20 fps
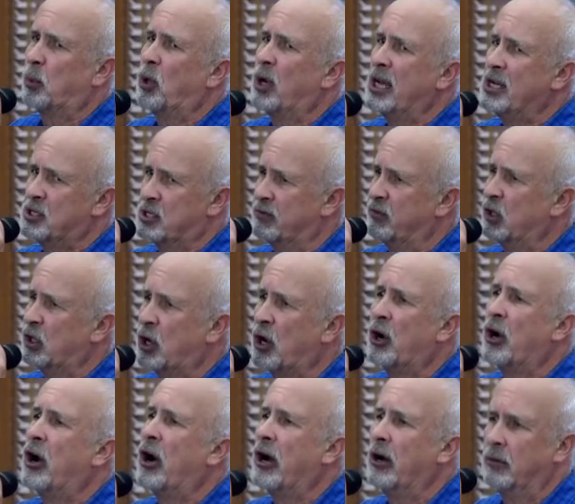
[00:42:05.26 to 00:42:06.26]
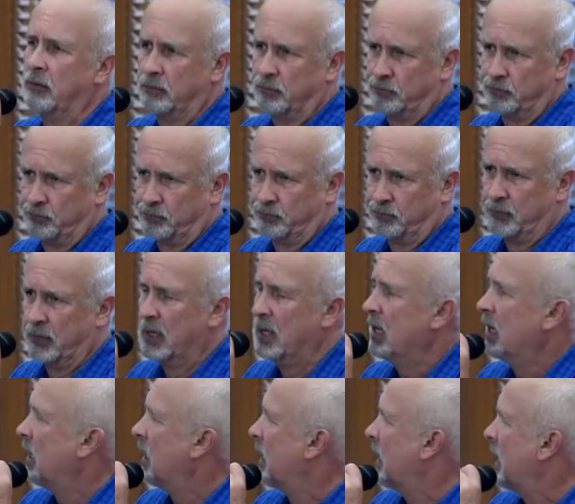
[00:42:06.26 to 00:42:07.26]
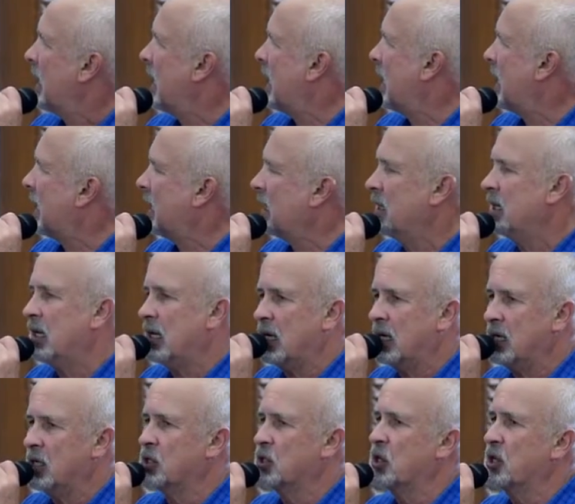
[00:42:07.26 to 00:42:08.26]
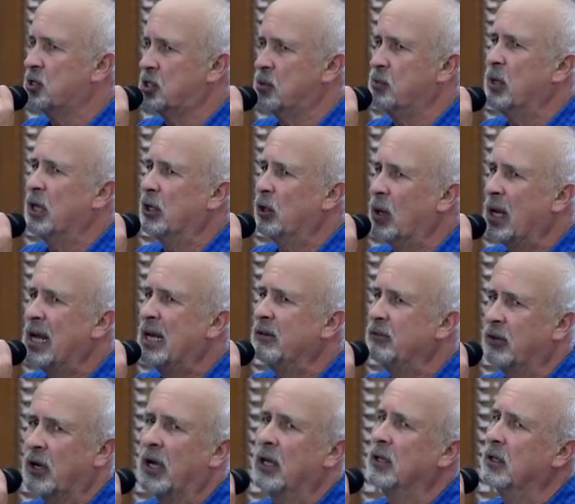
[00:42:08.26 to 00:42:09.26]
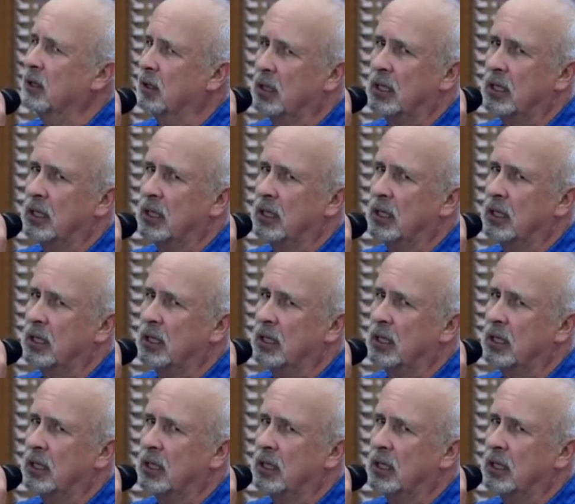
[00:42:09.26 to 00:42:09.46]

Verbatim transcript: price of a car. And, and he talks to my grandfather,